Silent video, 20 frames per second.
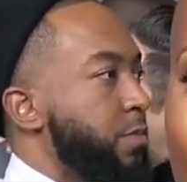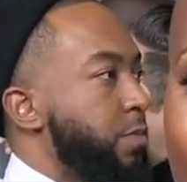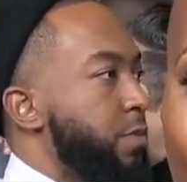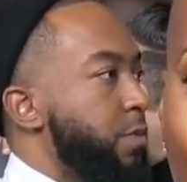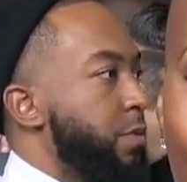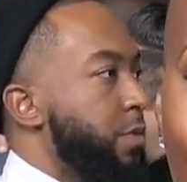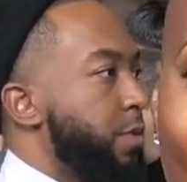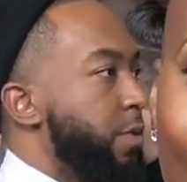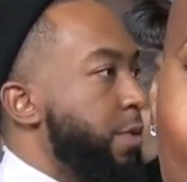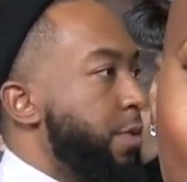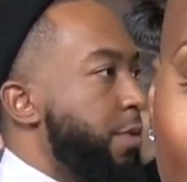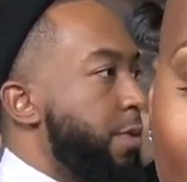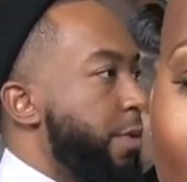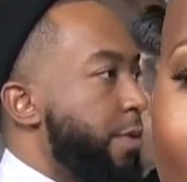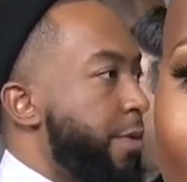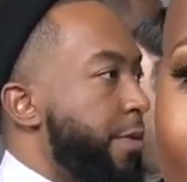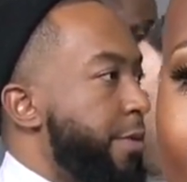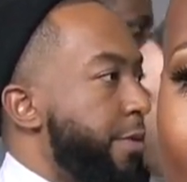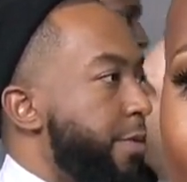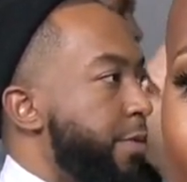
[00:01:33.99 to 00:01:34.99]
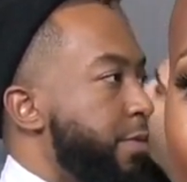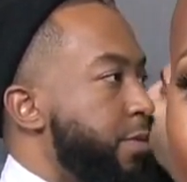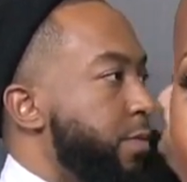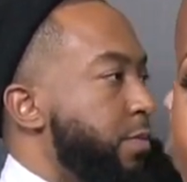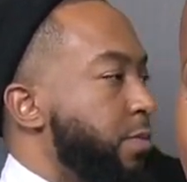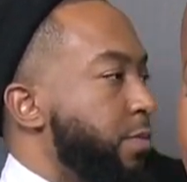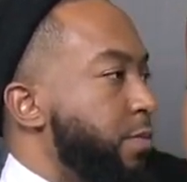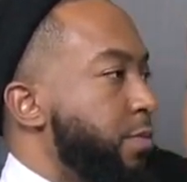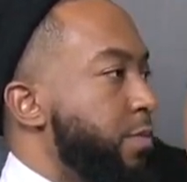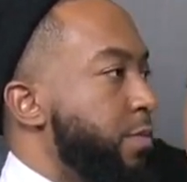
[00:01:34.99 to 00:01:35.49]

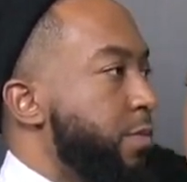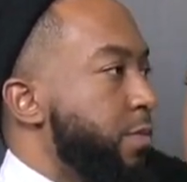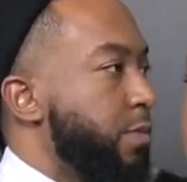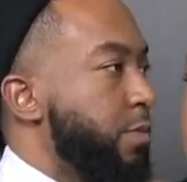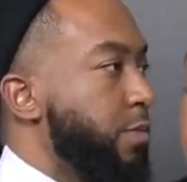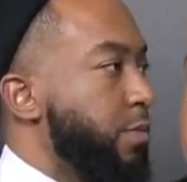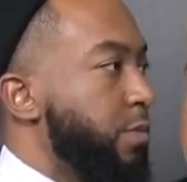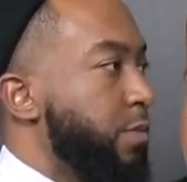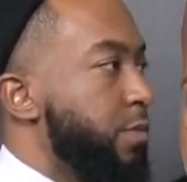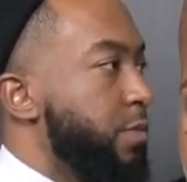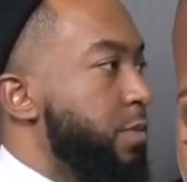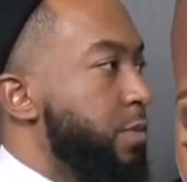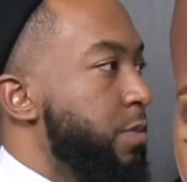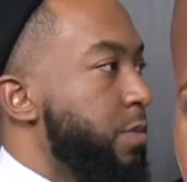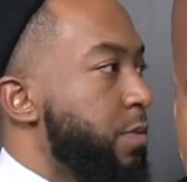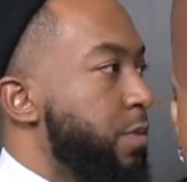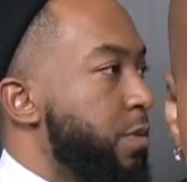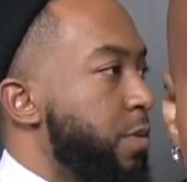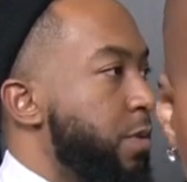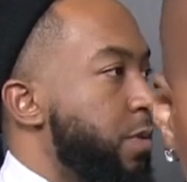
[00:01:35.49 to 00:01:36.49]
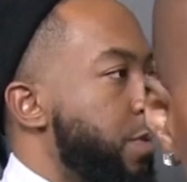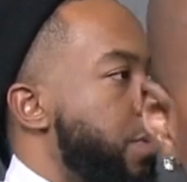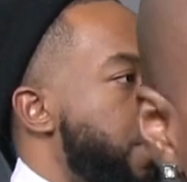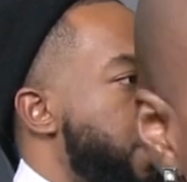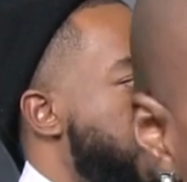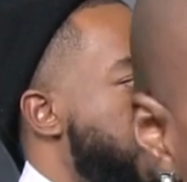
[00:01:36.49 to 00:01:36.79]
This person isn't speaking.